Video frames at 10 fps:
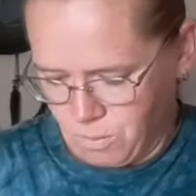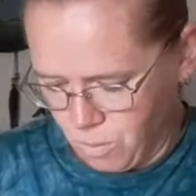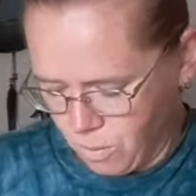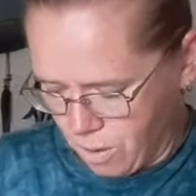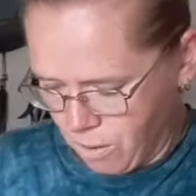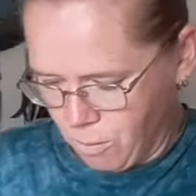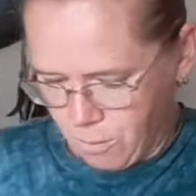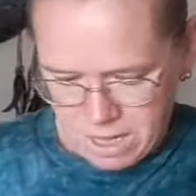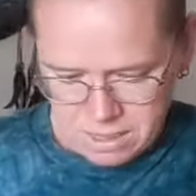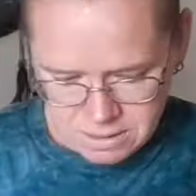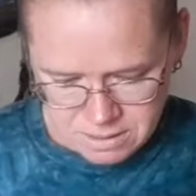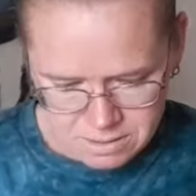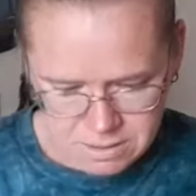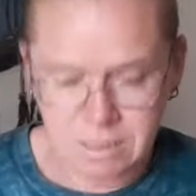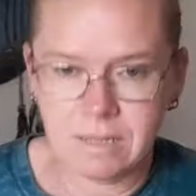Waterhole
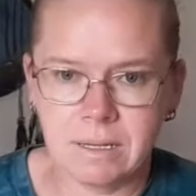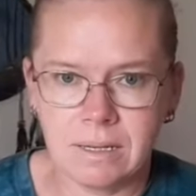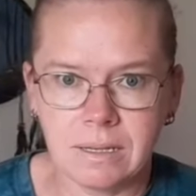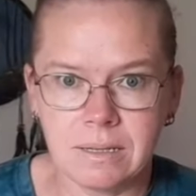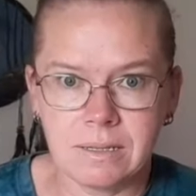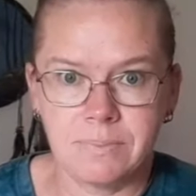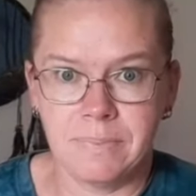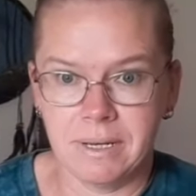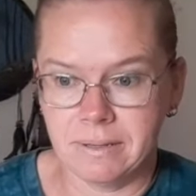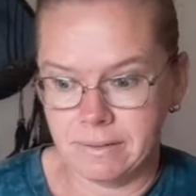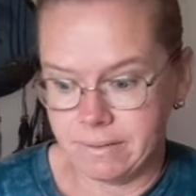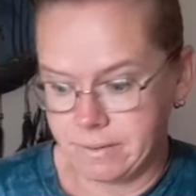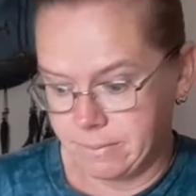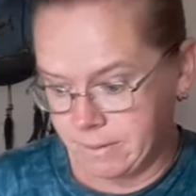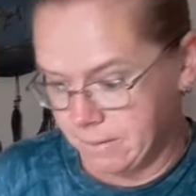Masters, I think, is bigger than
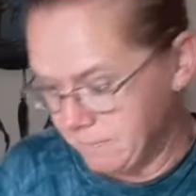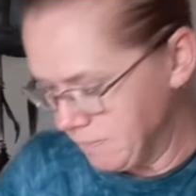this one.